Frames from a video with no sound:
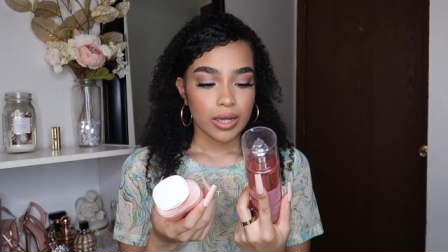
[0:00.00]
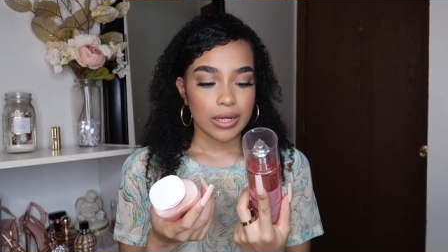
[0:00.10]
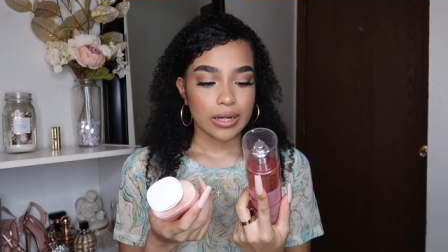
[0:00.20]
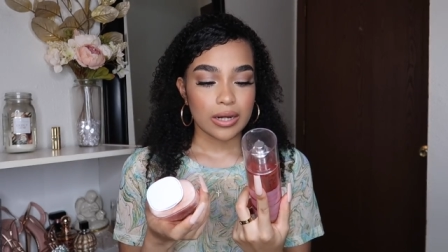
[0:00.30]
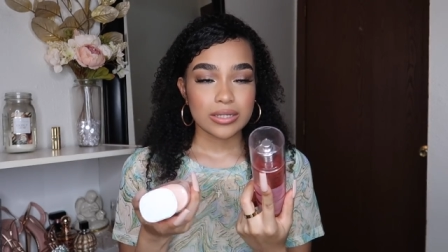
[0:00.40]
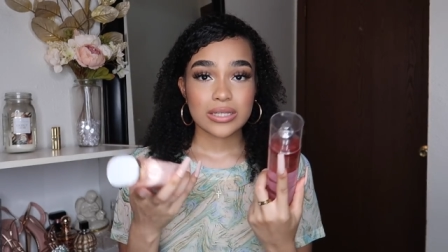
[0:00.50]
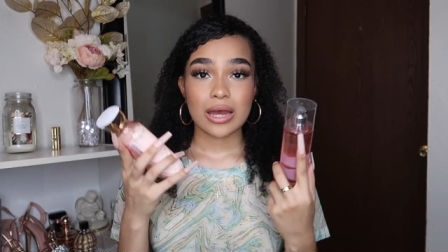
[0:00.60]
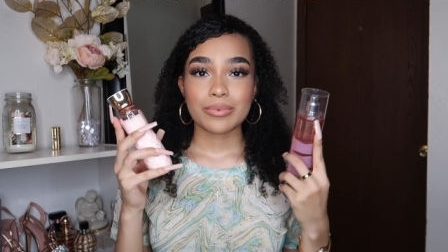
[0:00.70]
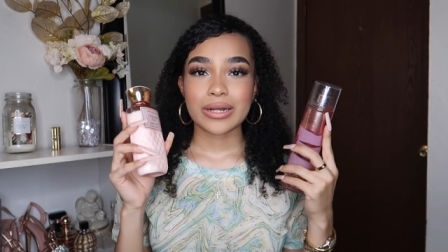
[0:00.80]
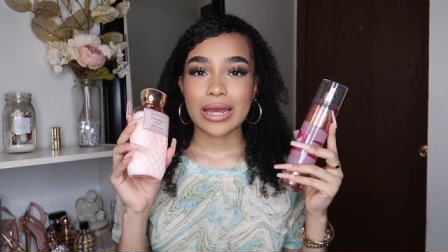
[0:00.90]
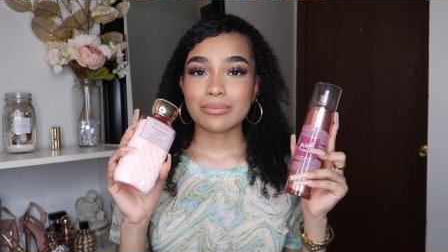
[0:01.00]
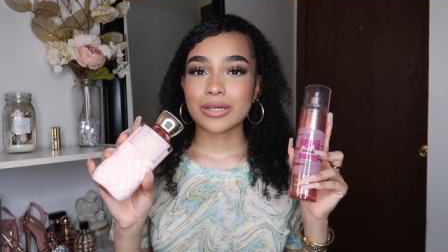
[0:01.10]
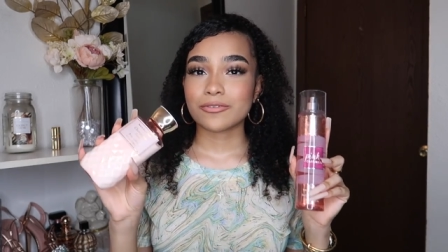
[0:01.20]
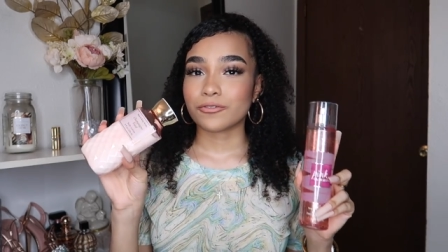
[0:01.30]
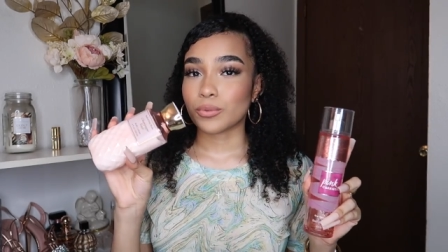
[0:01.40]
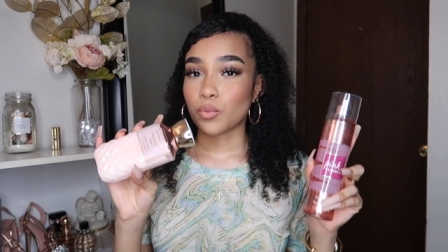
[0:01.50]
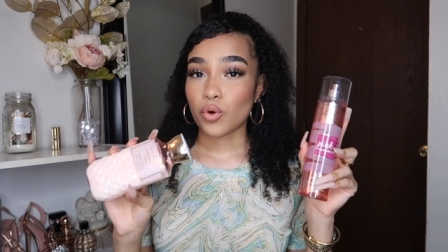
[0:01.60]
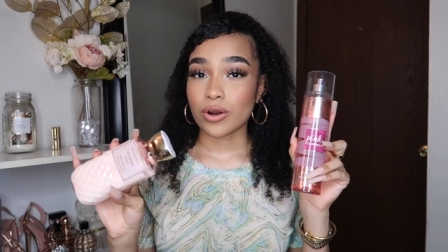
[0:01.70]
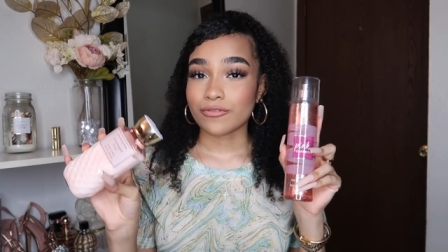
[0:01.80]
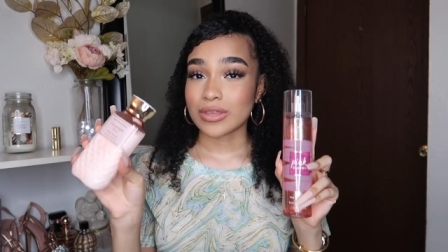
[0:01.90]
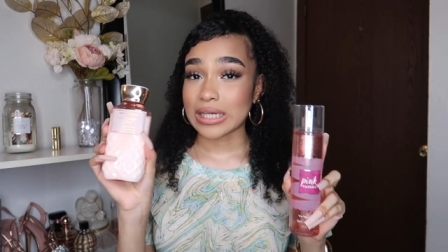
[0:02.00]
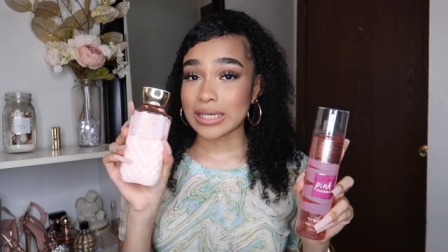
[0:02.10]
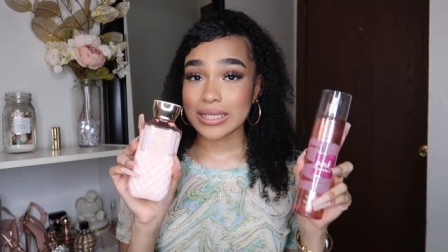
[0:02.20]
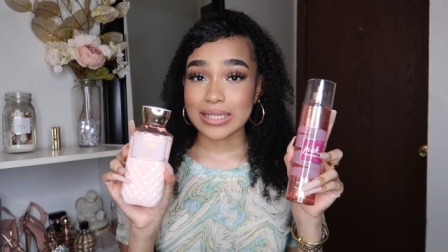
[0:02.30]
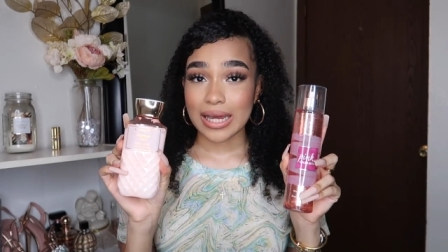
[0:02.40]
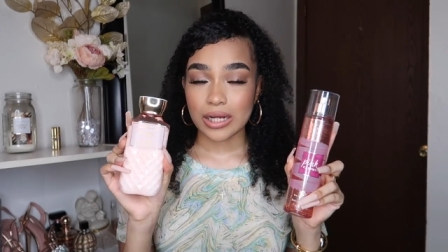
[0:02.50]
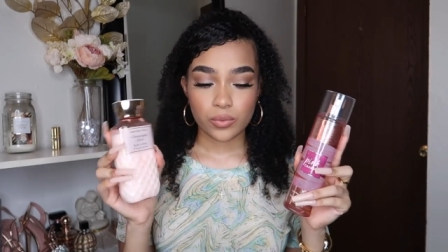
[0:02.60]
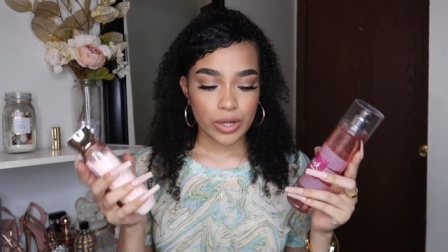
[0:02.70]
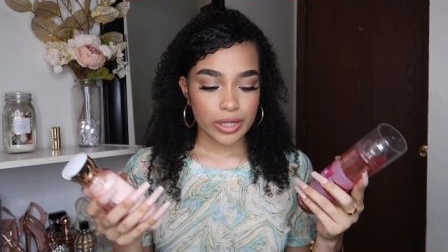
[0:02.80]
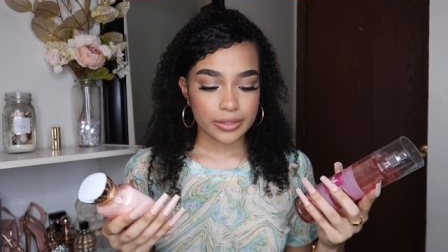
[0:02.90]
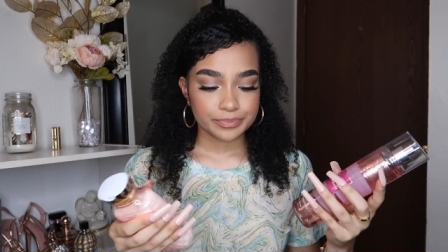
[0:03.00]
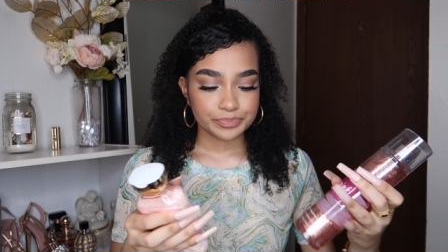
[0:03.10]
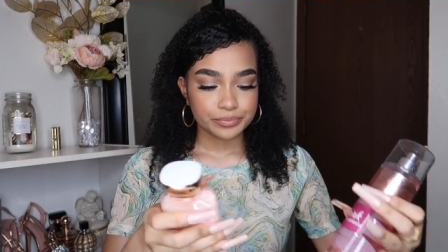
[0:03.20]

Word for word: And honestly, I've been aiming for more of these anyway